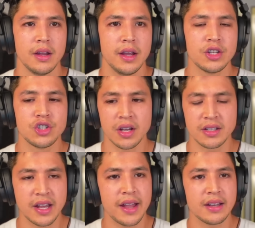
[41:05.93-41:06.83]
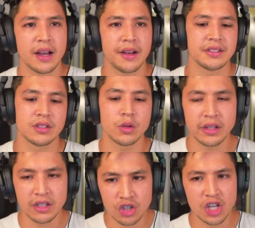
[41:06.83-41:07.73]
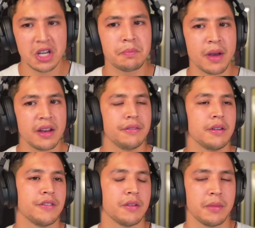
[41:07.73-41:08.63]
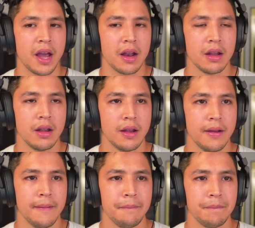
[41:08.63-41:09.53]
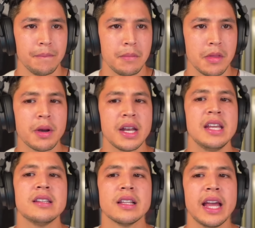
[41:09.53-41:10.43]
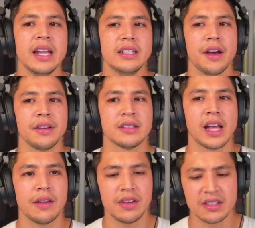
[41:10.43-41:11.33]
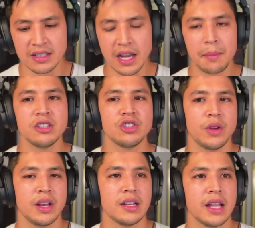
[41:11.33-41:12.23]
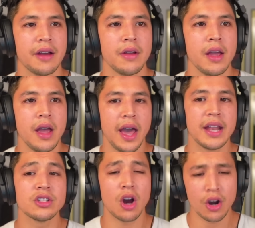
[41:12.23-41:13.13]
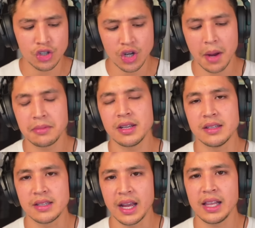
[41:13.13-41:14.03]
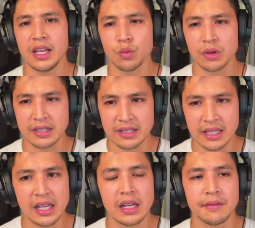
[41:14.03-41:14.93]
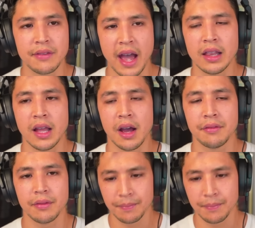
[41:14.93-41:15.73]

And John 10 tells us only the sheep benefit from that. But he's laid down his life. He's demonstrated love. And it's our job to daily receive that love.